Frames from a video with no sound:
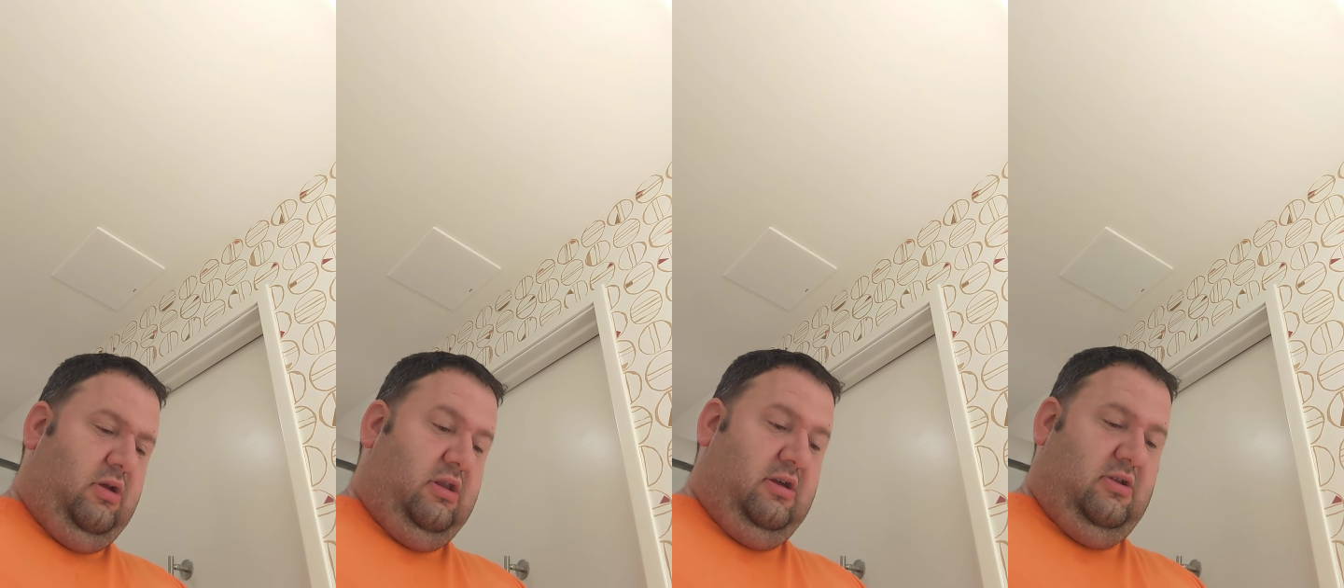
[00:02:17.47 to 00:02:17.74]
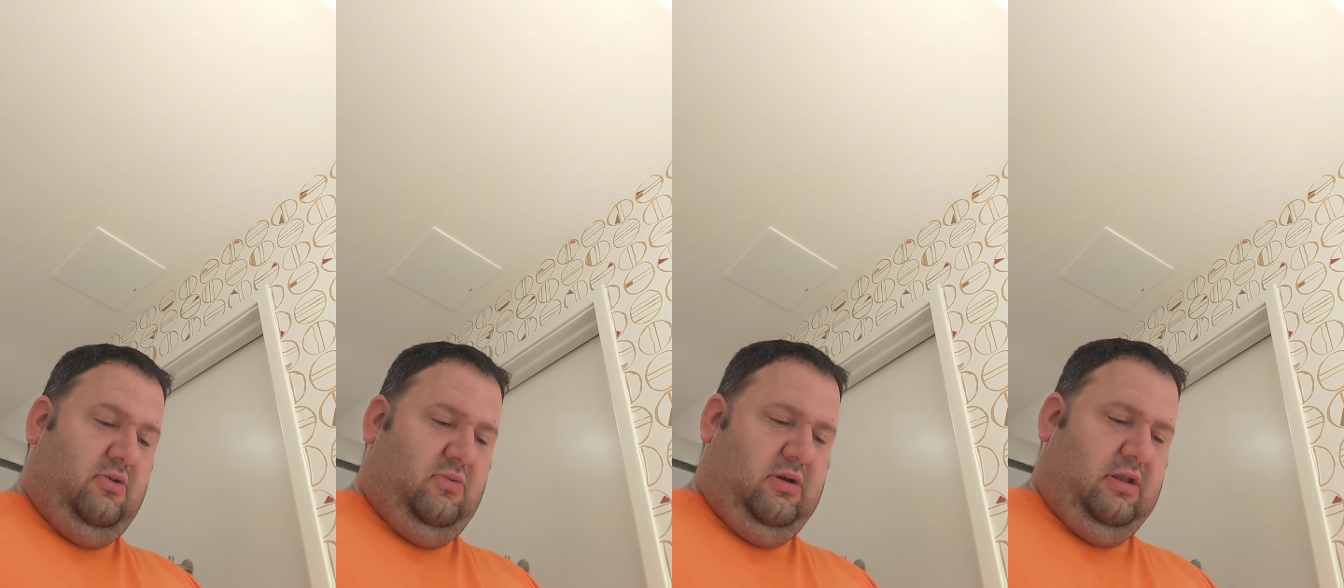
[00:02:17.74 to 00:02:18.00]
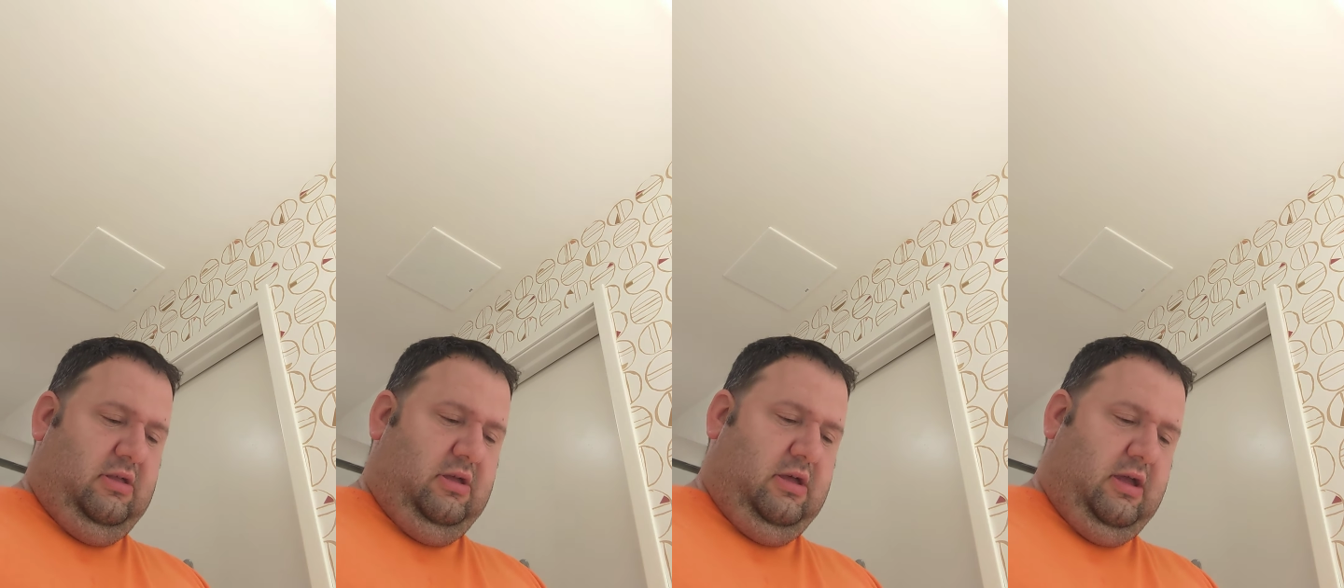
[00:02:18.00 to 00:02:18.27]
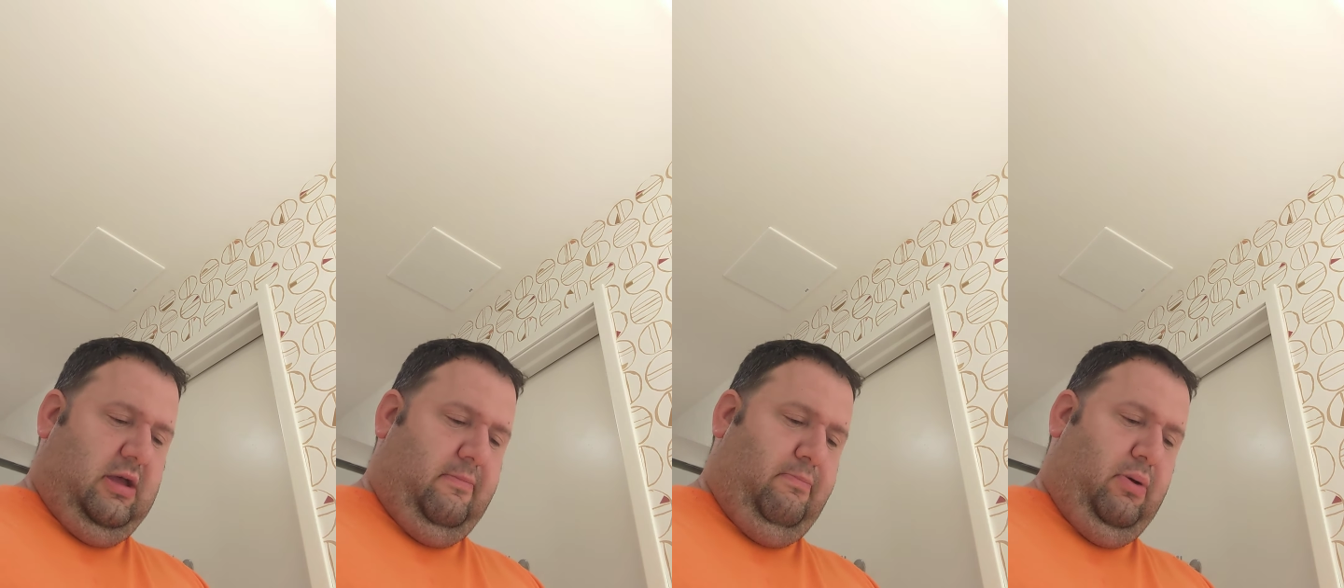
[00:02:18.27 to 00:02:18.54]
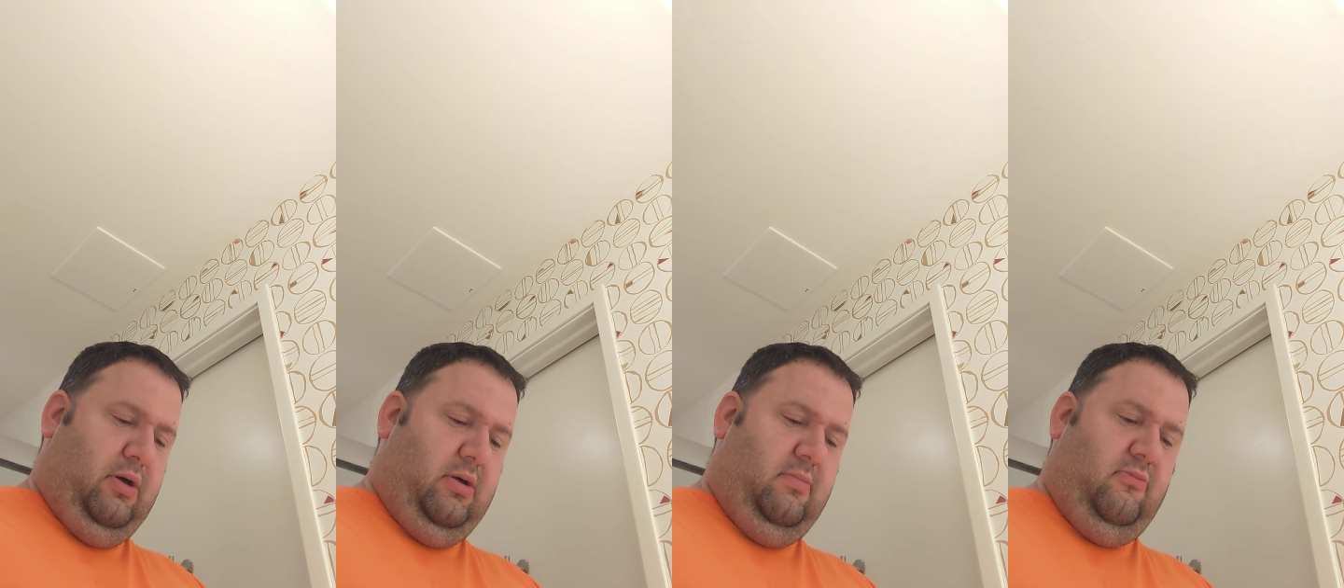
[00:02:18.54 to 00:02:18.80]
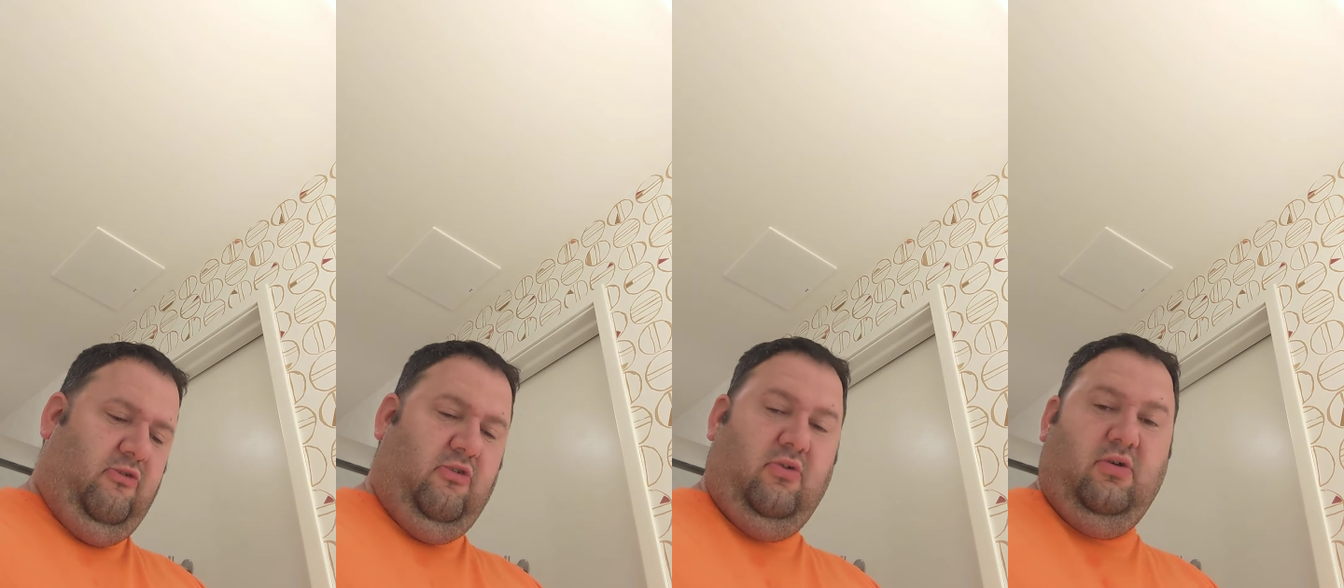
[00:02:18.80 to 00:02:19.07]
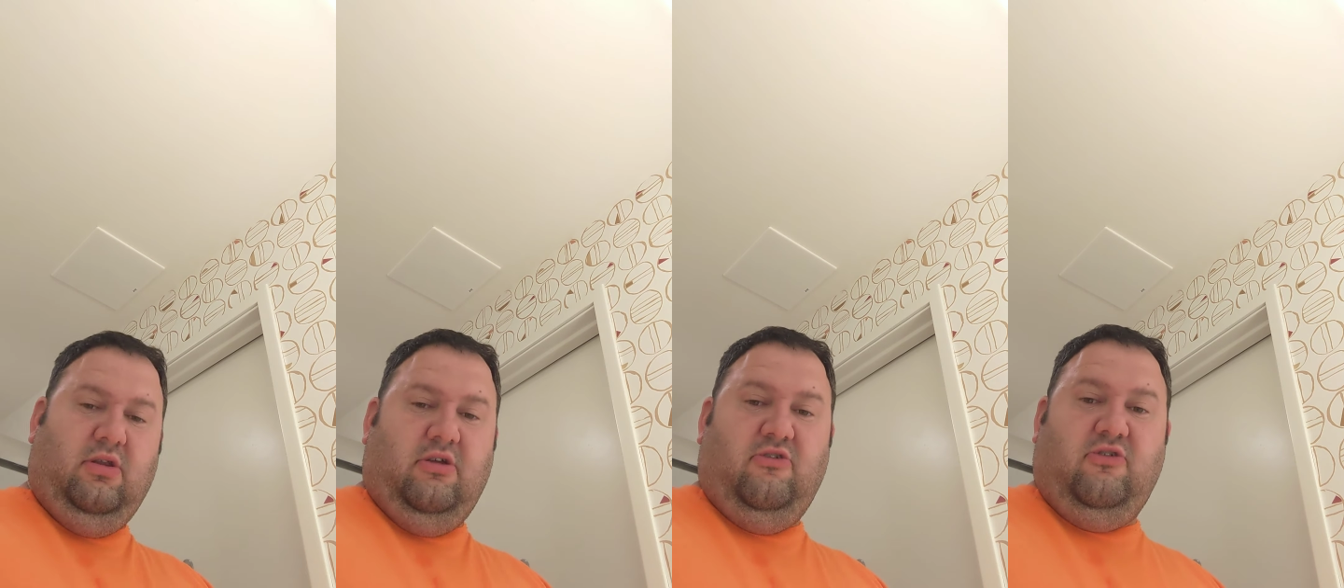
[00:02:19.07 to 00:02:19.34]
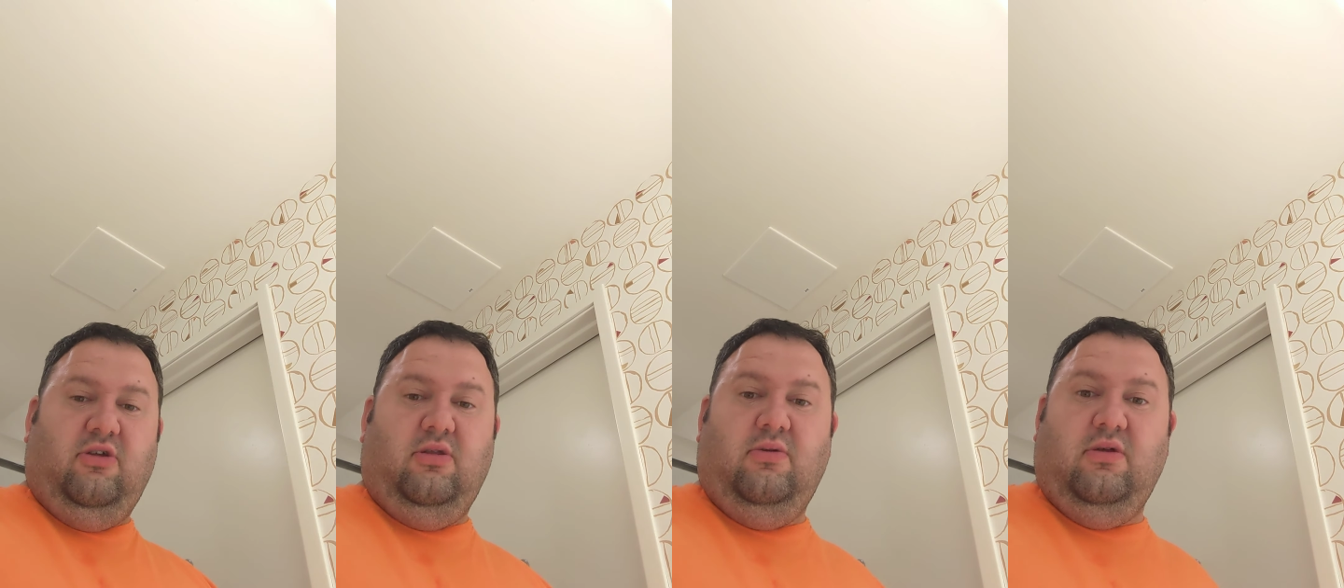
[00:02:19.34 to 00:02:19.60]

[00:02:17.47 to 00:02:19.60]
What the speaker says: and I don't want to look like a bum, so it is